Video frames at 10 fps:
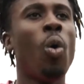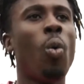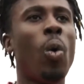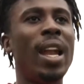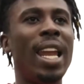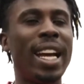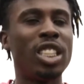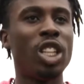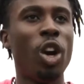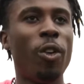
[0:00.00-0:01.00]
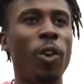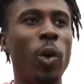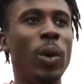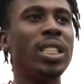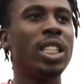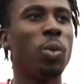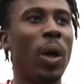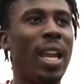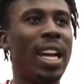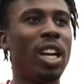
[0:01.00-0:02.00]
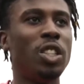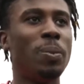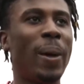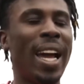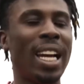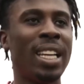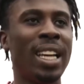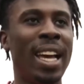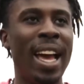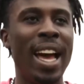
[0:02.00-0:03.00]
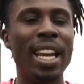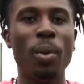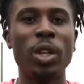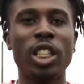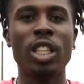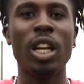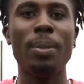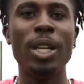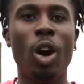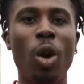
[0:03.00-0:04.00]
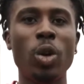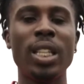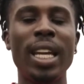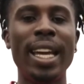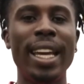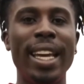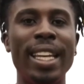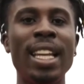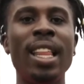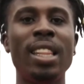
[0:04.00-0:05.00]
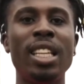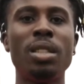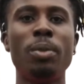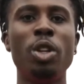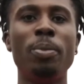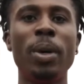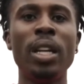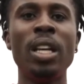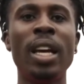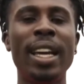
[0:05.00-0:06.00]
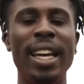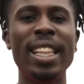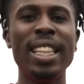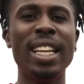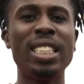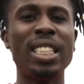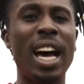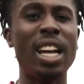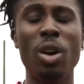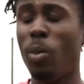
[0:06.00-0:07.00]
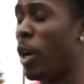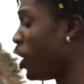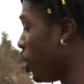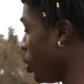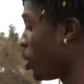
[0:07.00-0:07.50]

one leg to go forwards as one leg goes back, and then we're just gonna be alternating this movement. In this, I don't want you